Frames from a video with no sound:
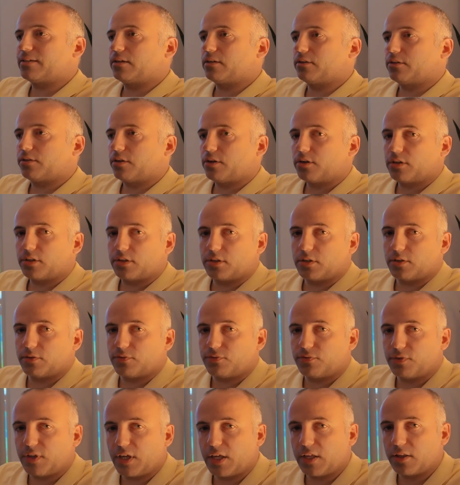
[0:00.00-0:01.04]

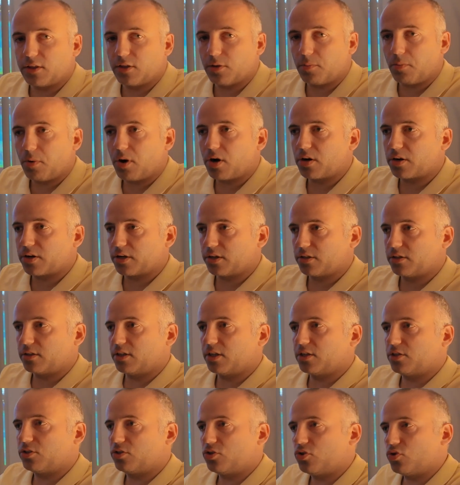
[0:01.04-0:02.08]
alternative in the market
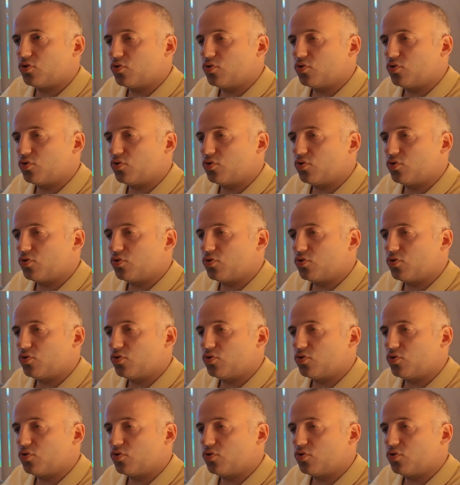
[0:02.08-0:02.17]
that